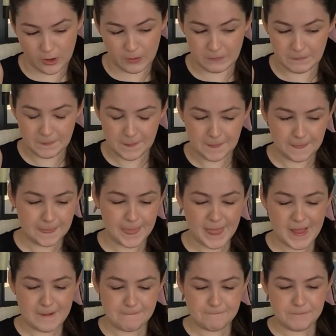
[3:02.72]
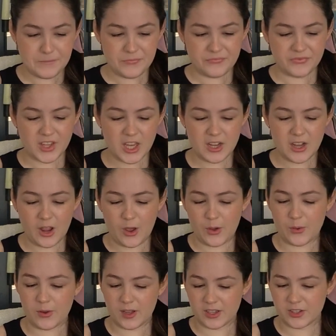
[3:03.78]
So, you
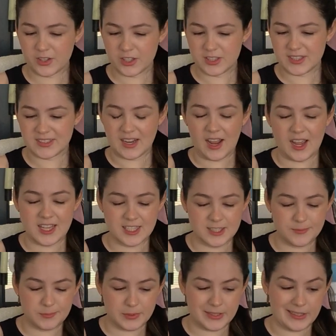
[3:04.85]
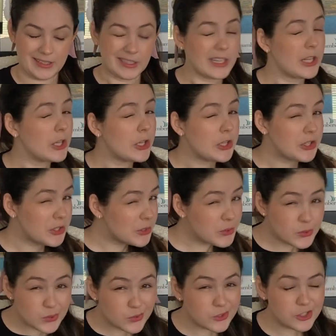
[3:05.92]
know, a good size, but not
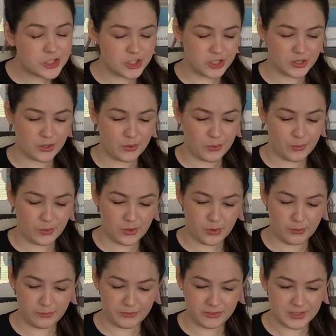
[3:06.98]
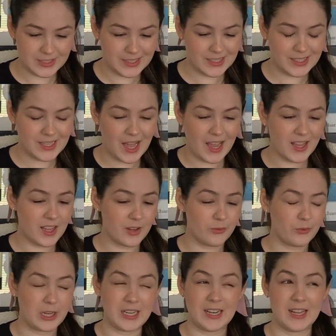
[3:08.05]
huge. So hopefully I
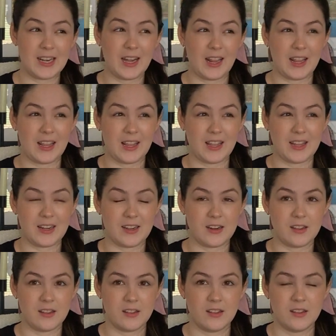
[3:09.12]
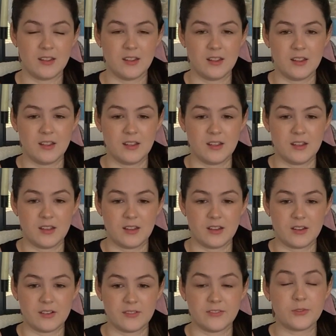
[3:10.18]
can read it in
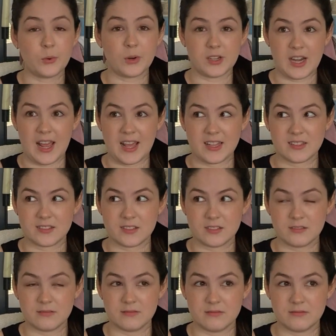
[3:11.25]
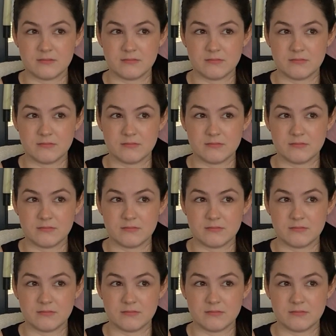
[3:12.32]
4 days.